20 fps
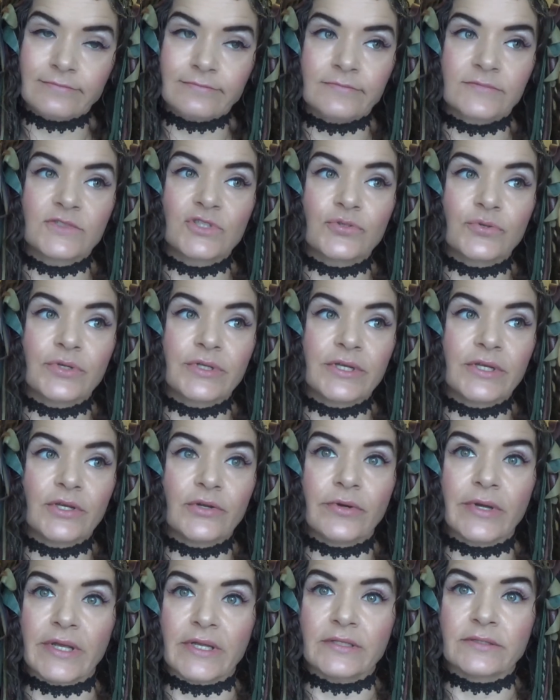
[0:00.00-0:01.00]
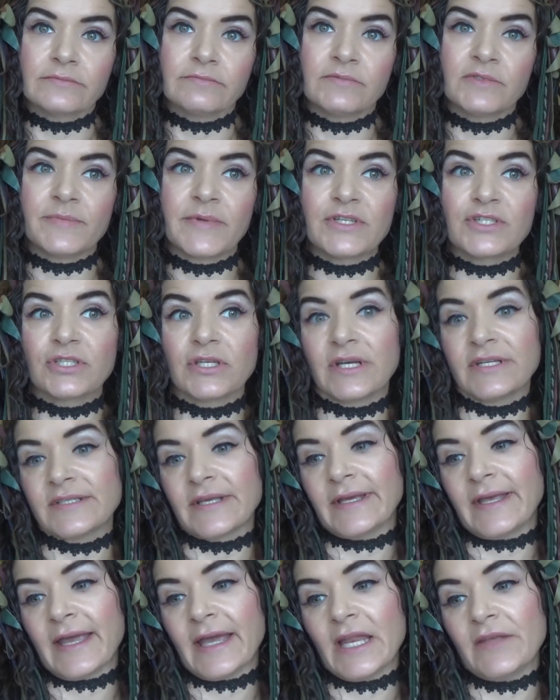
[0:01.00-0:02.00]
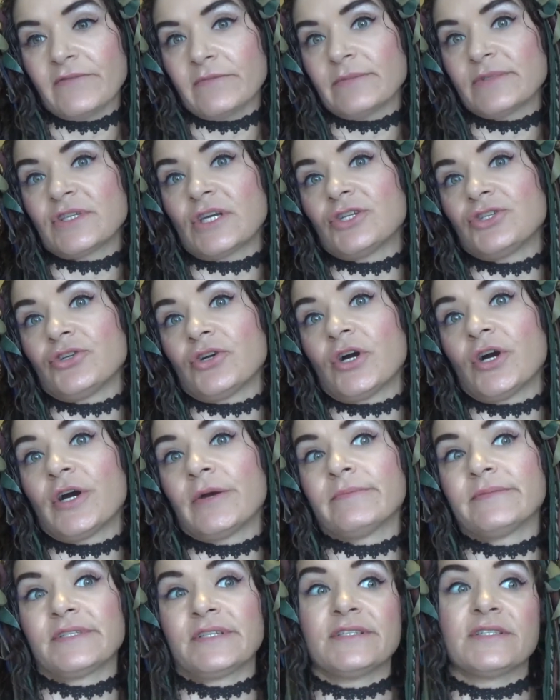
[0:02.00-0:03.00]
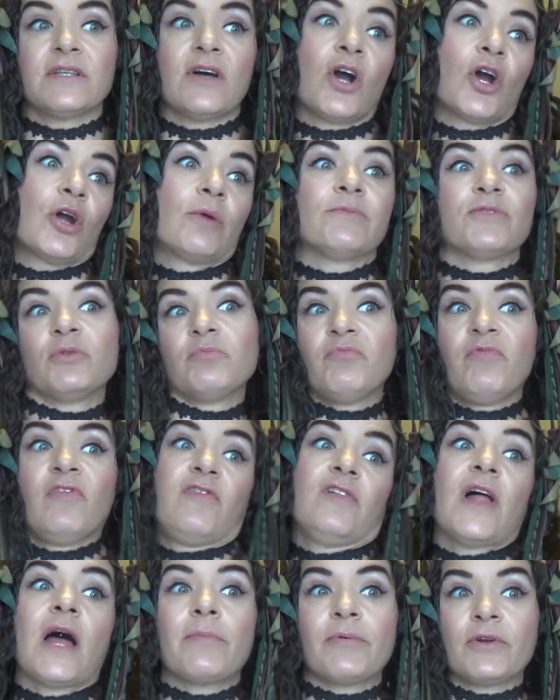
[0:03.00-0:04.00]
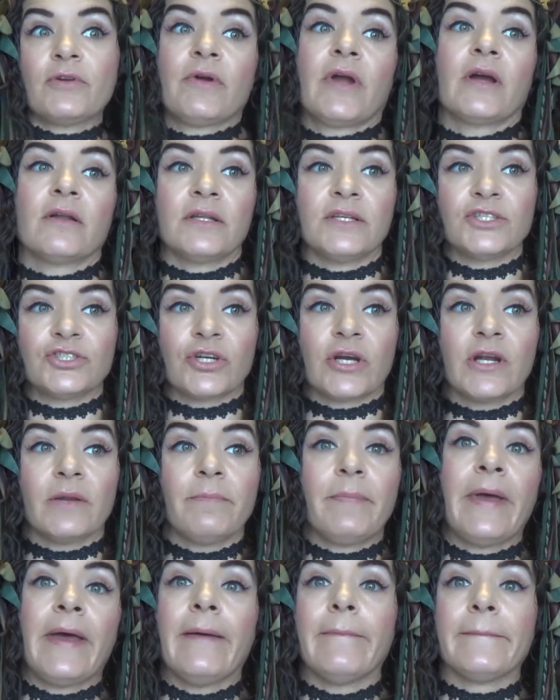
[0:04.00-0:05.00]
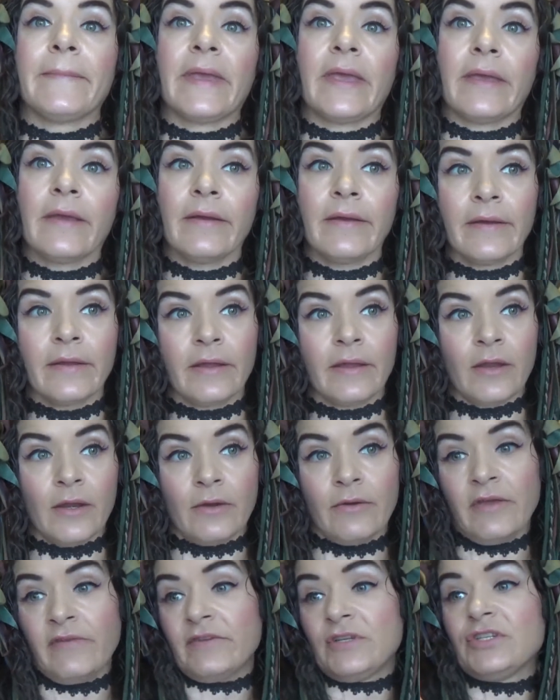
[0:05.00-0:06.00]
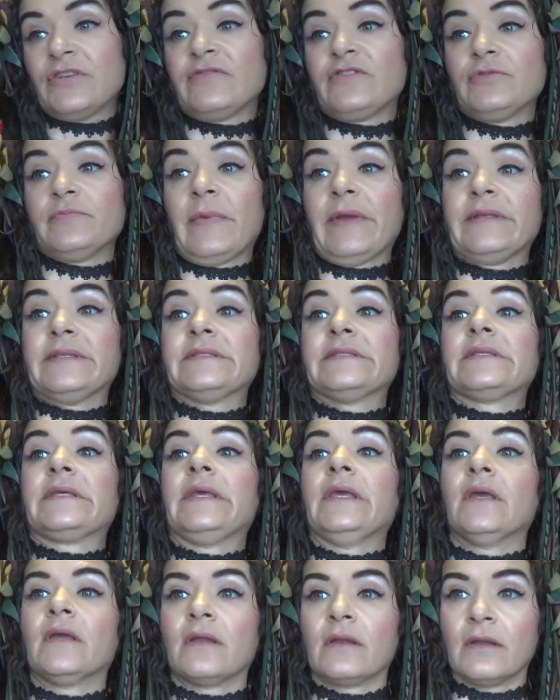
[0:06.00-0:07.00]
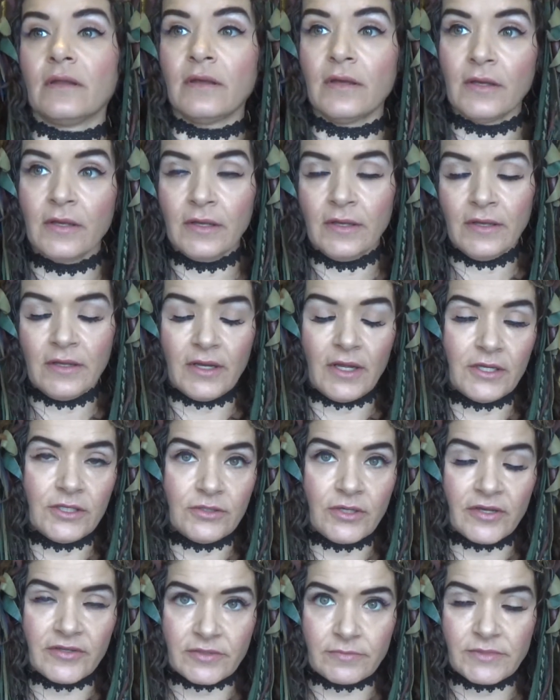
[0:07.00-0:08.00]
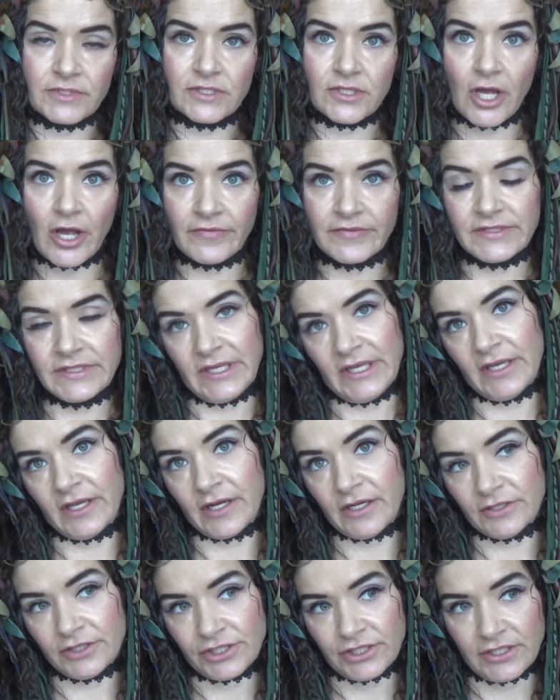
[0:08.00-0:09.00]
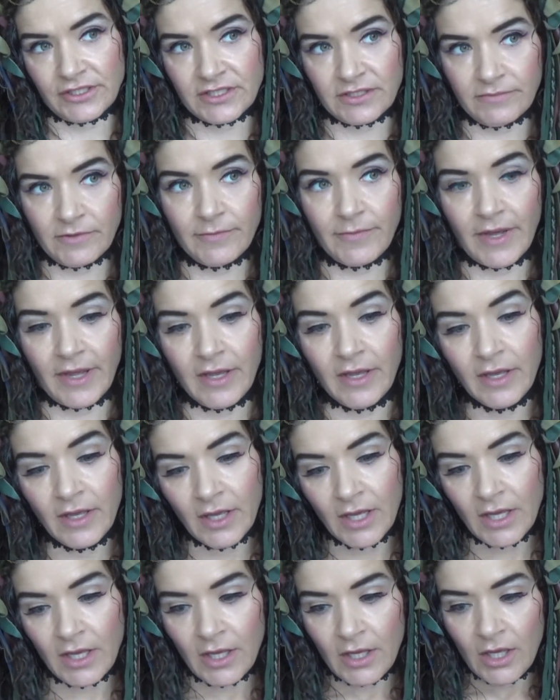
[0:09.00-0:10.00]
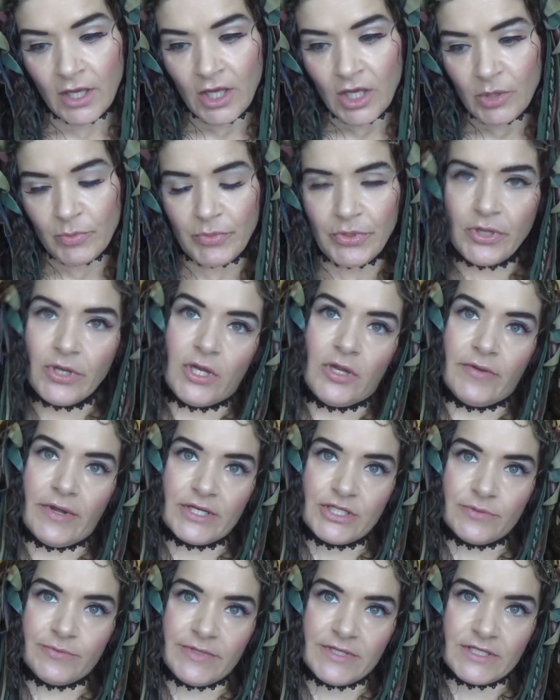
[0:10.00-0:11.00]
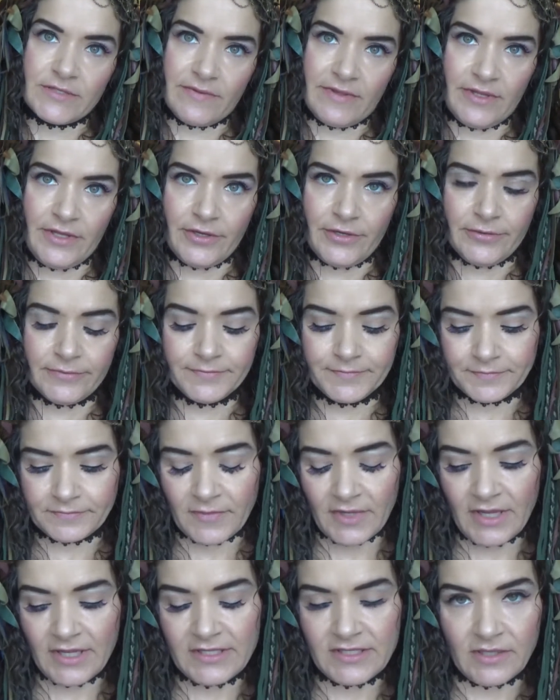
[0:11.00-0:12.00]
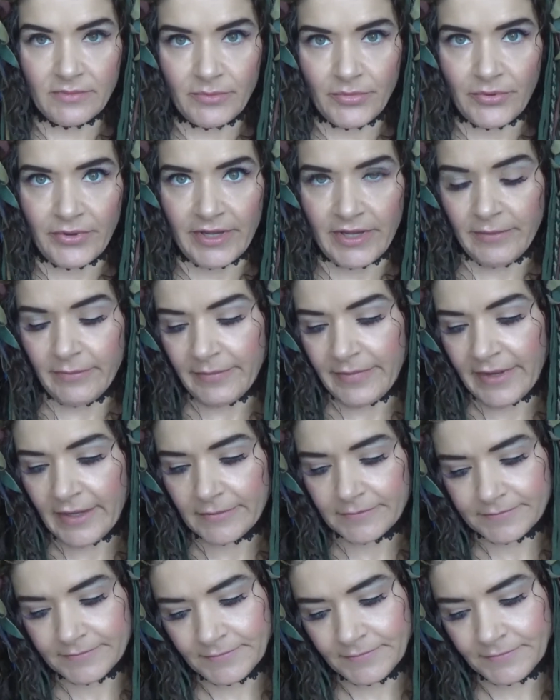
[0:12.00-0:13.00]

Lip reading: It's really annoying, especially because I can't even massage your arms because the arms are flapping around. He's trying to pet me, even just my skin. I do have some soft skin. I'll share some of my beauty regimens with you at some point. But